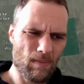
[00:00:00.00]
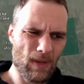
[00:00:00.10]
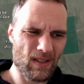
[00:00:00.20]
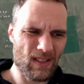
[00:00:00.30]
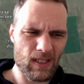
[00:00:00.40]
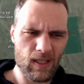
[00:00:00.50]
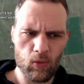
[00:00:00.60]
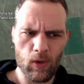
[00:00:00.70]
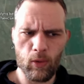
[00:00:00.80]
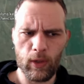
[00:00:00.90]
But this
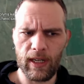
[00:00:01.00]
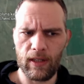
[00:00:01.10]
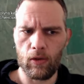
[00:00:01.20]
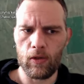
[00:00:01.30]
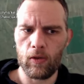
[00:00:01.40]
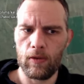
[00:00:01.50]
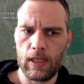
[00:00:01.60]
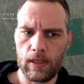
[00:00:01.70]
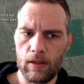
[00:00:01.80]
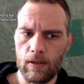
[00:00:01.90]
is where we can also
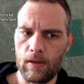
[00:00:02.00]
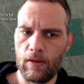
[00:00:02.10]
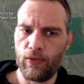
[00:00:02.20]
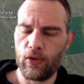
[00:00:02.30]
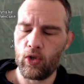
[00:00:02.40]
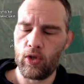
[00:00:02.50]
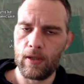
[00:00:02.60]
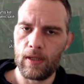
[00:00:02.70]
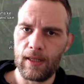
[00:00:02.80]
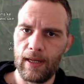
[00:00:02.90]
discuss the
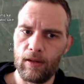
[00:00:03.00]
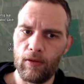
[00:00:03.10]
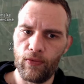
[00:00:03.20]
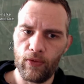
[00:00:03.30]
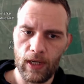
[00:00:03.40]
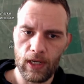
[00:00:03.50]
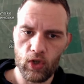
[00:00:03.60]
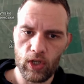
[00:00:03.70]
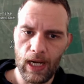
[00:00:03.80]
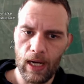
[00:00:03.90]
functions that the French